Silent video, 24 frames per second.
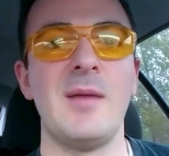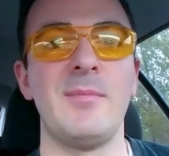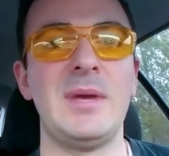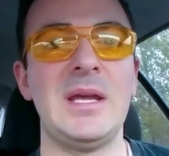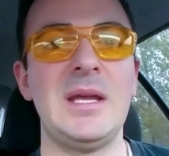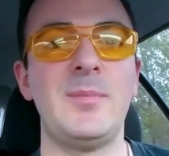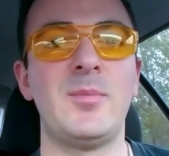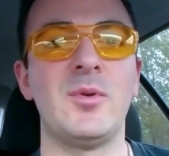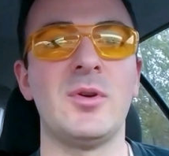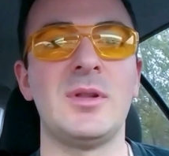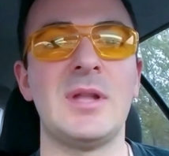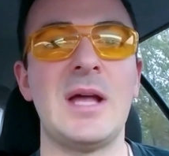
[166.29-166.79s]

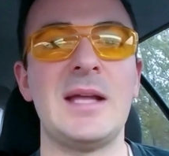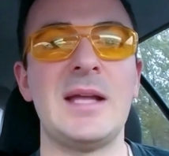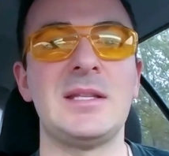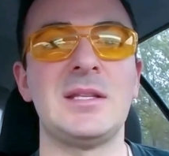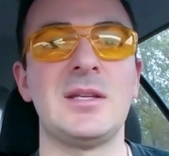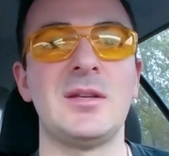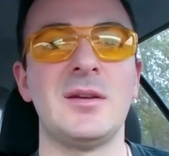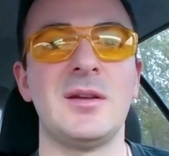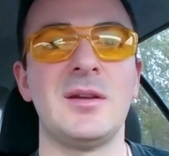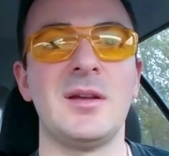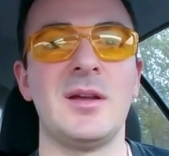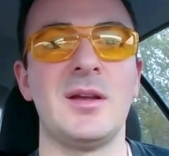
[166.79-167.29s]
People like
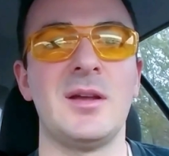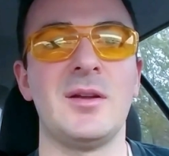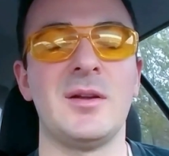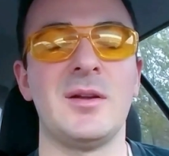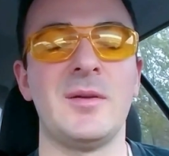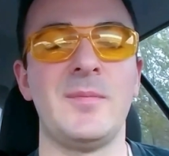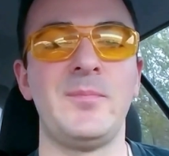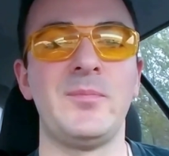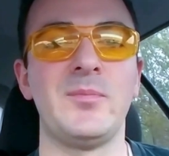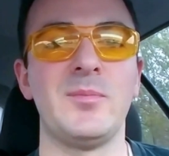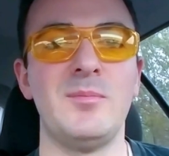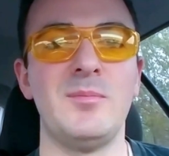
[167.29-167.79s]

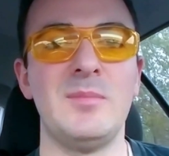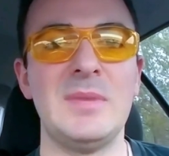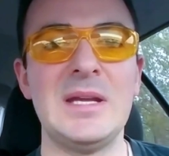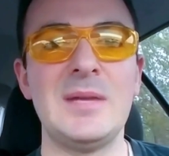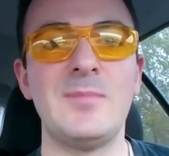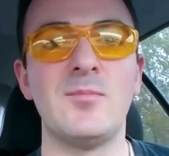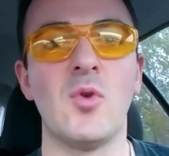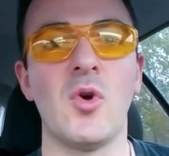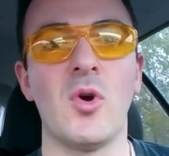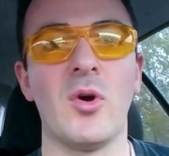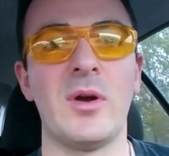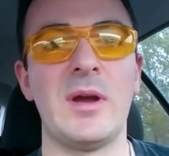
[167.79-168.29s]
to
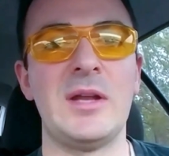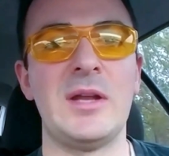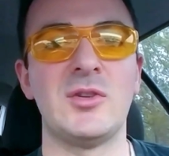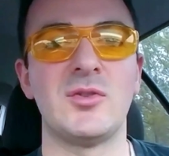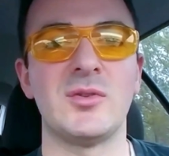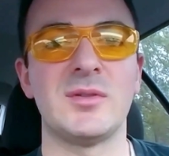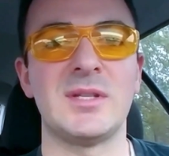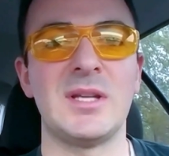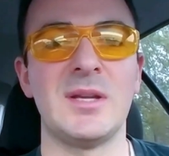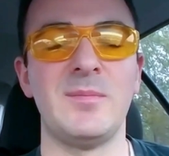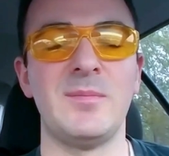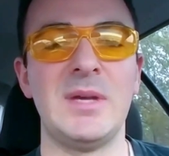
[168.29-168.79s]
meet more
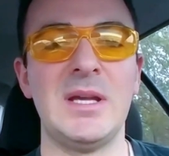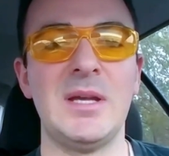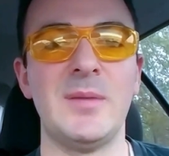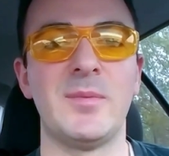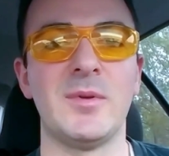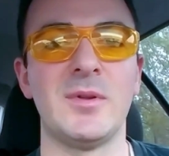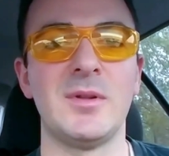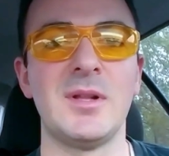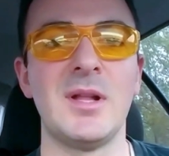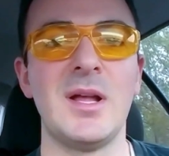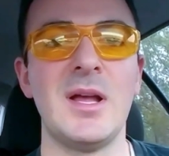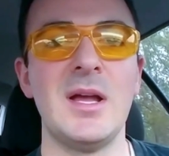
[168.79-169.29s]
interesting
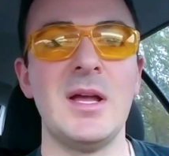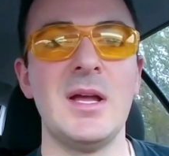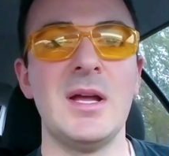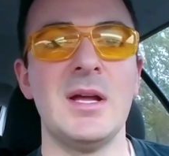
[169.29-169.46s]
people.